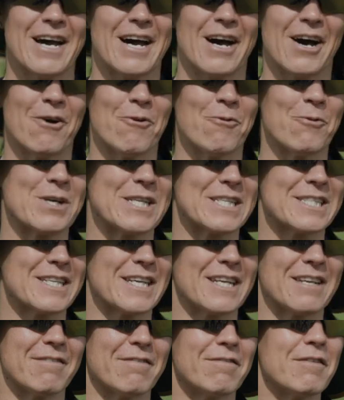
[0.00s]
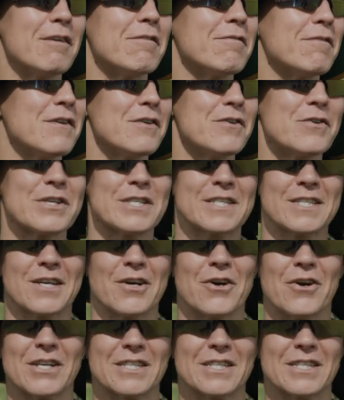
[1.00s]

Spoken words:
always said a few years ago,